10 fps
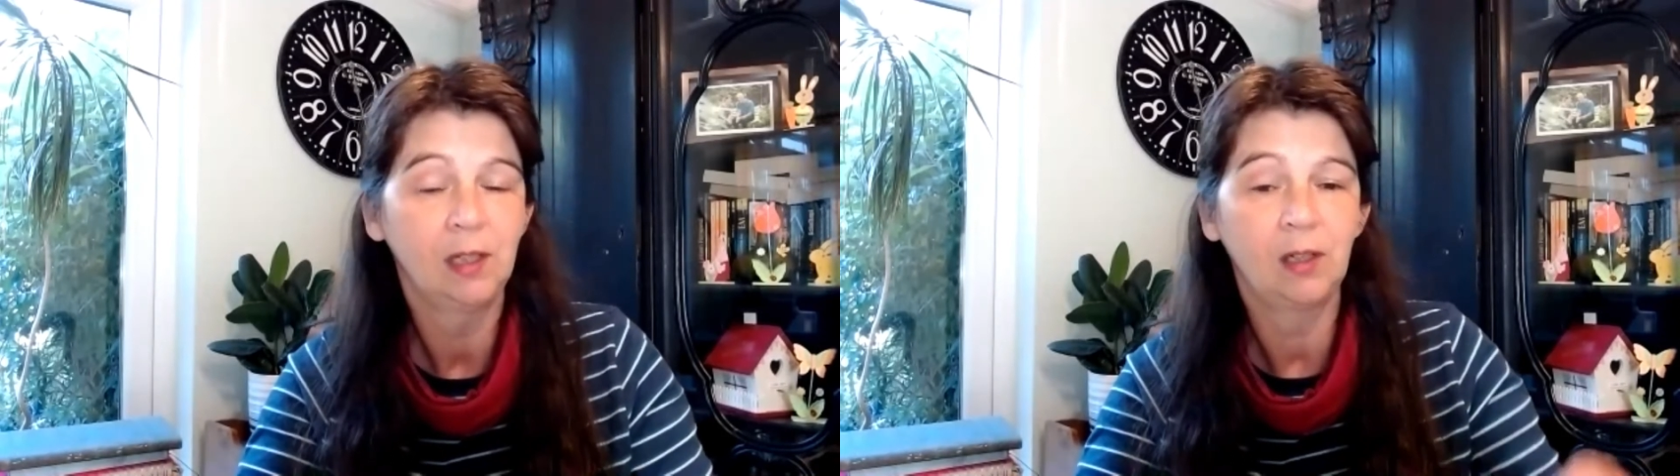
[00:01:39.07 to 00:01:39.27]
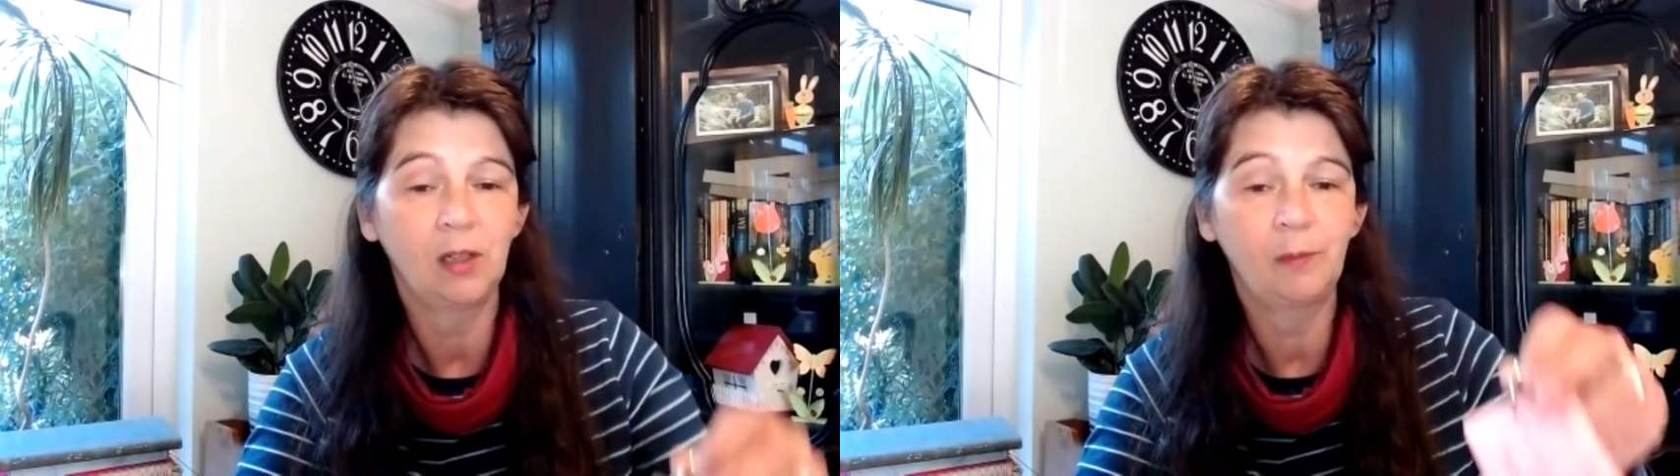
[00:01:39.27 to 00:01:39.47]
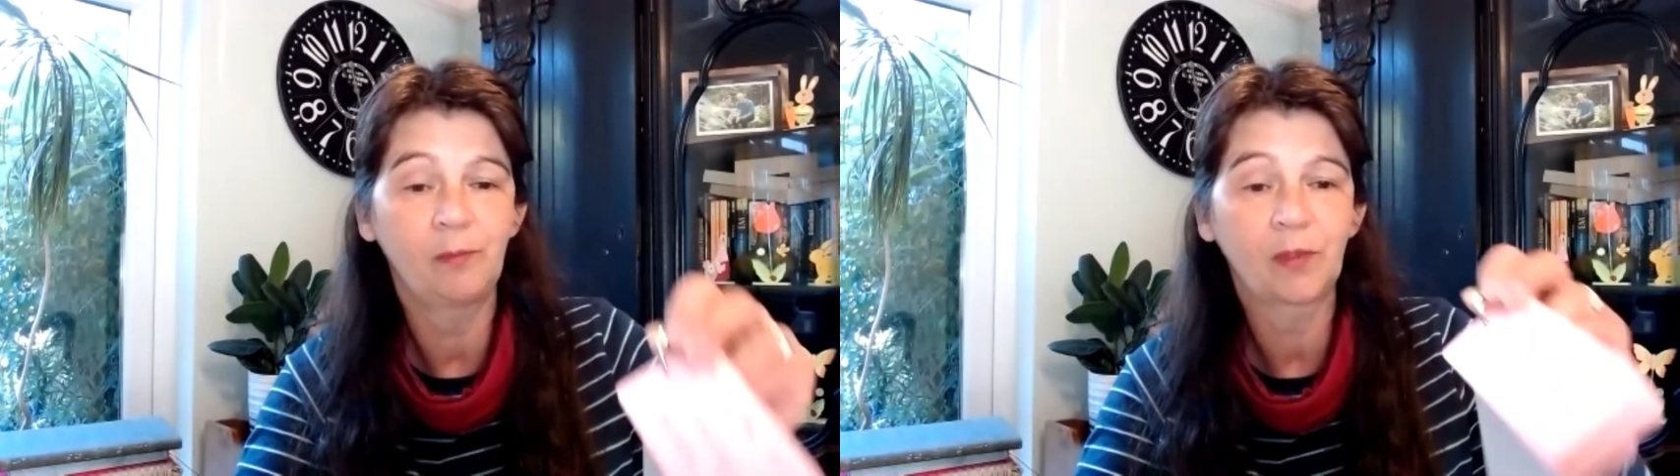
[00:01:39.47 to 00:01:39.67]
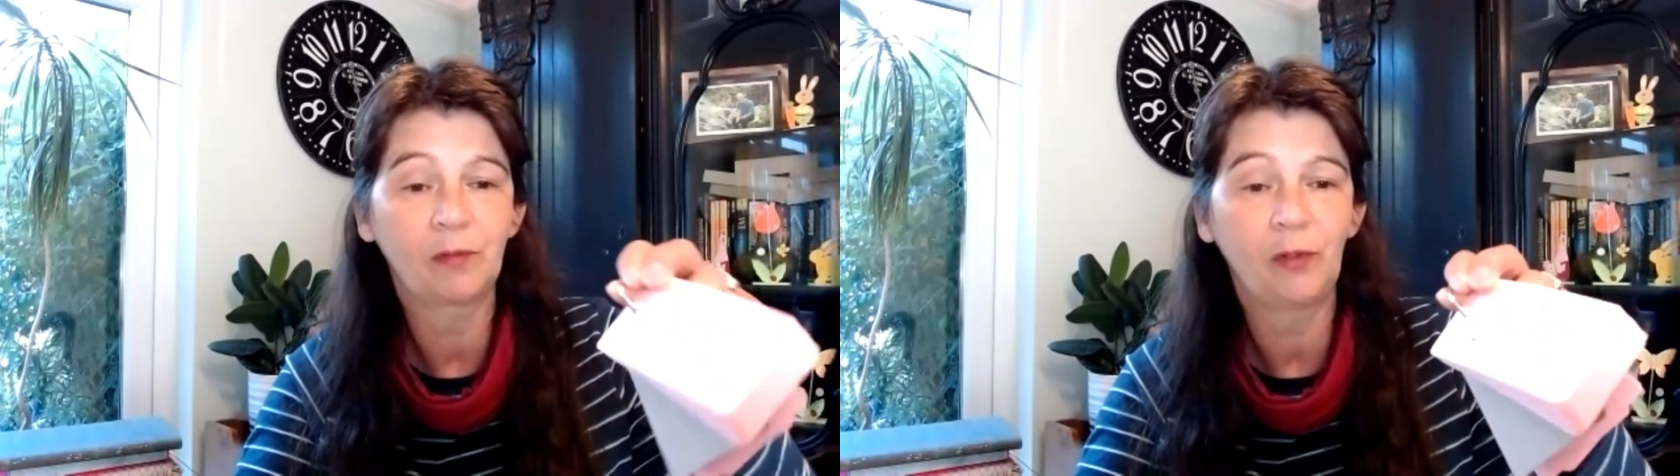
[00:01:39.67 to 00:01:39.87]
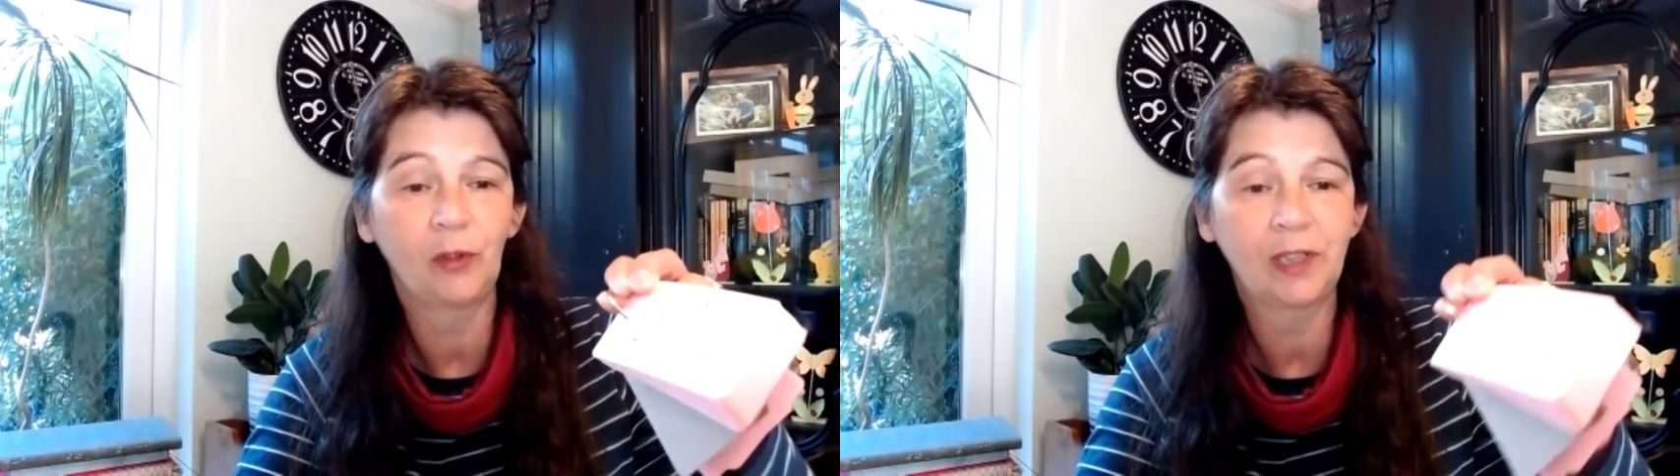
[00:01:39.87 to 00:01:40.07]

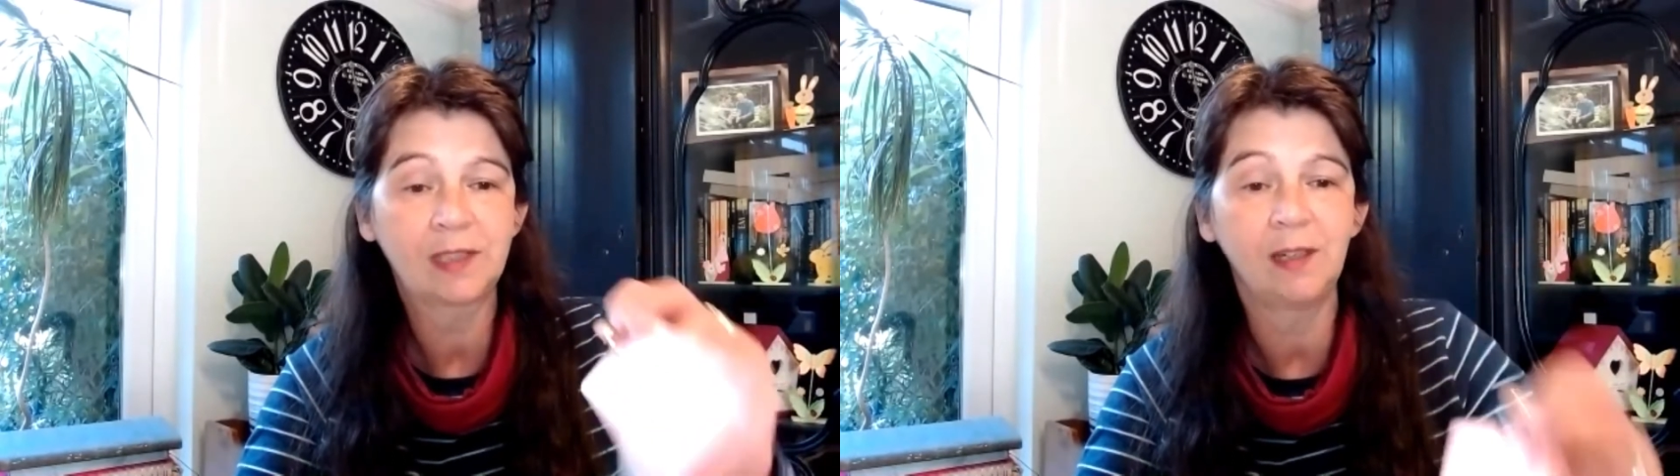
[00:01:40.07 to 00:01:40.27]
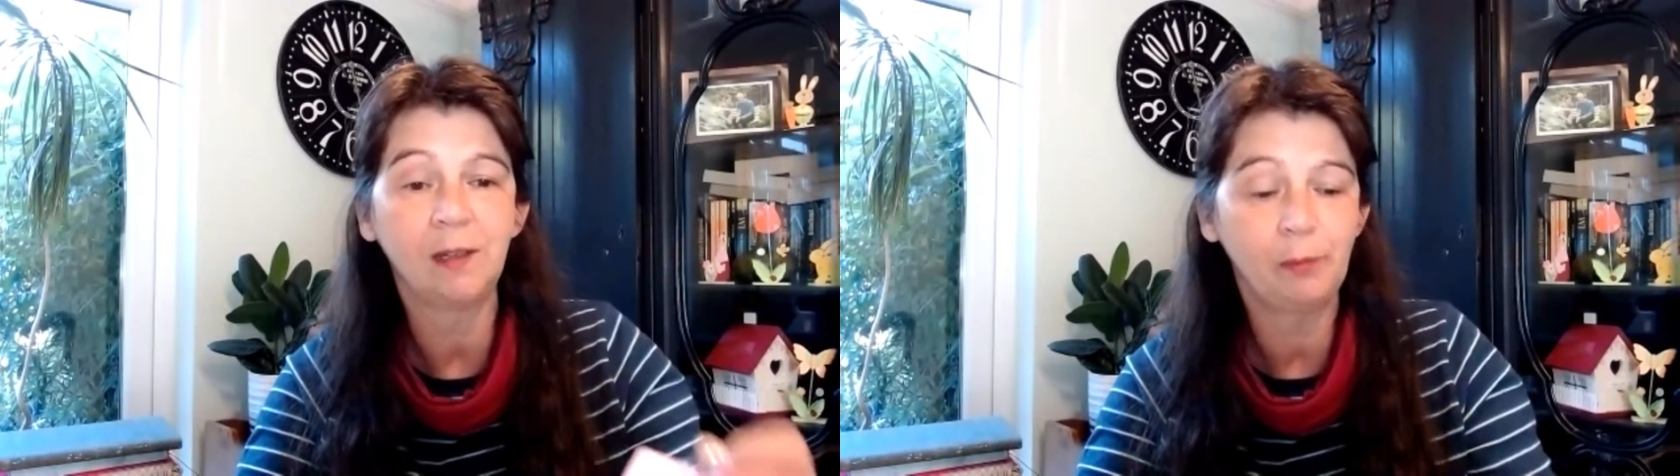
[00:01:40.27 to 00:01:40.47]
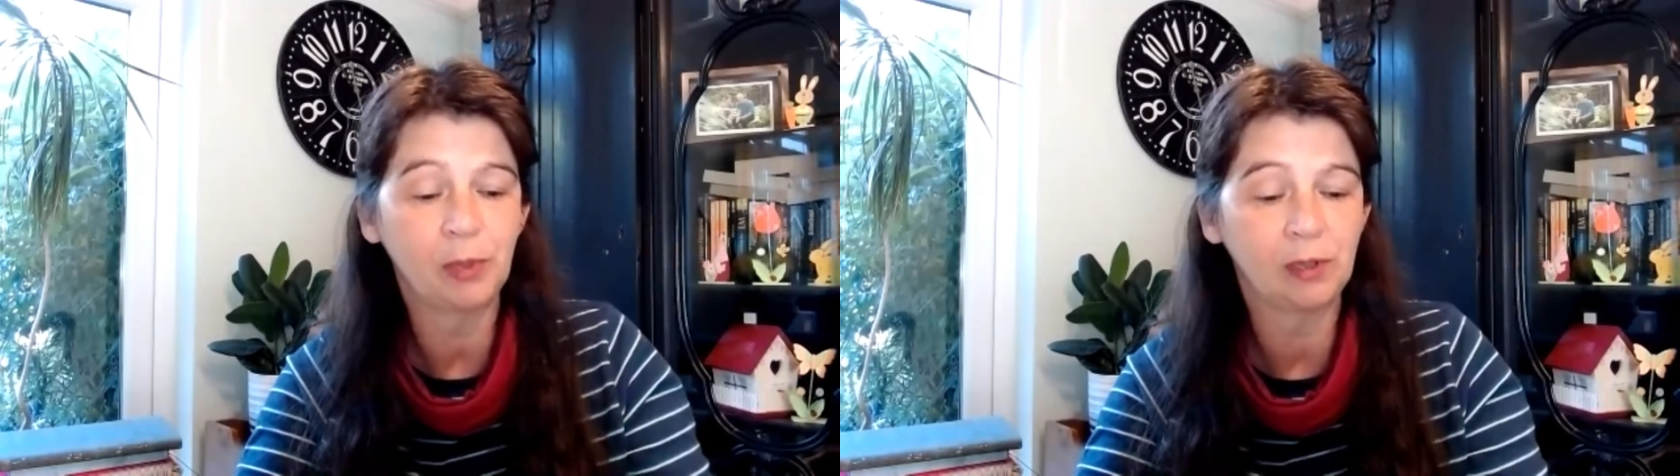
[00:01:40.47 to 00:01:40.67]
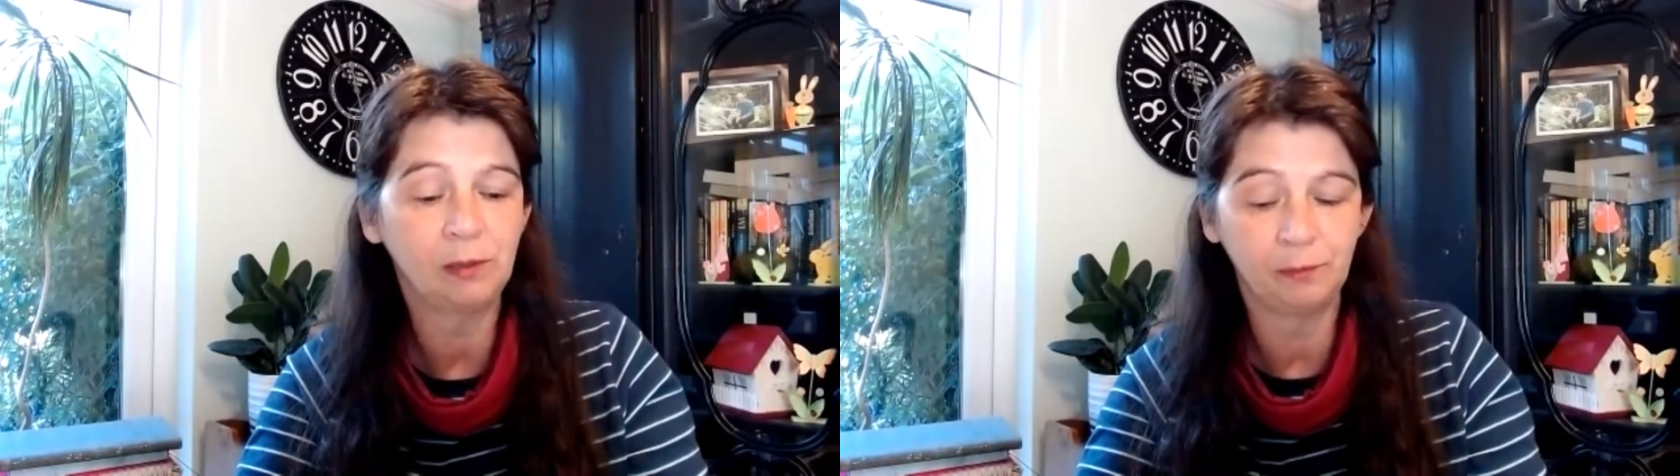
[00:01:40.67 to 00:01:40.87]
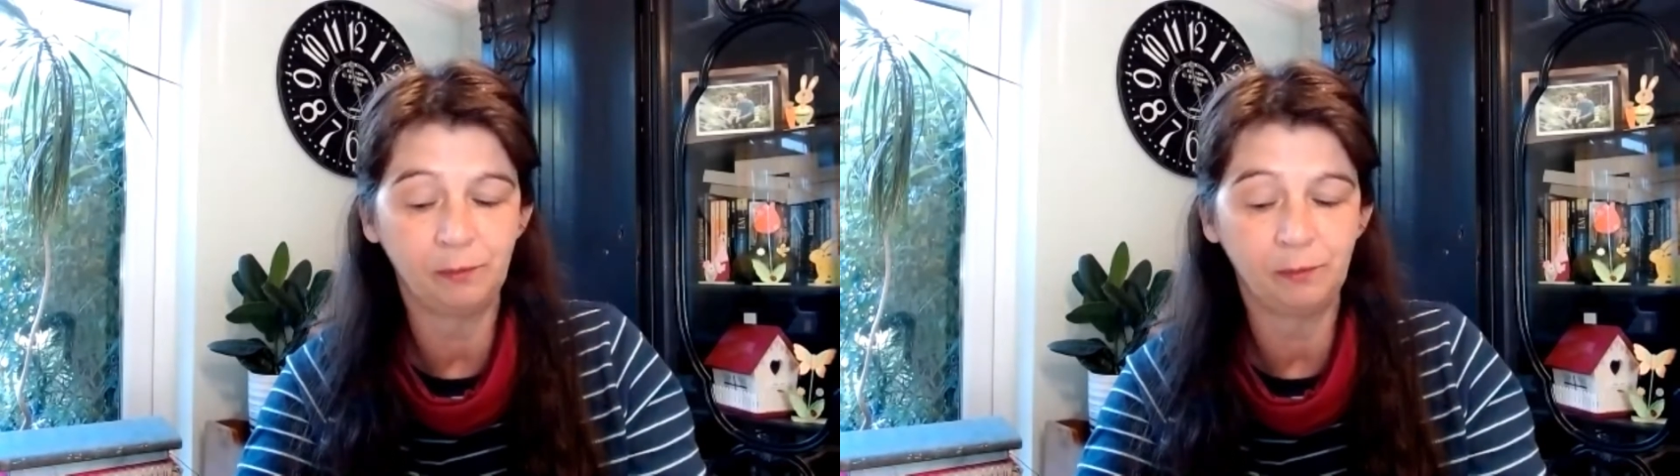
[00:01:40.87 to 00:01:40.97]
For example,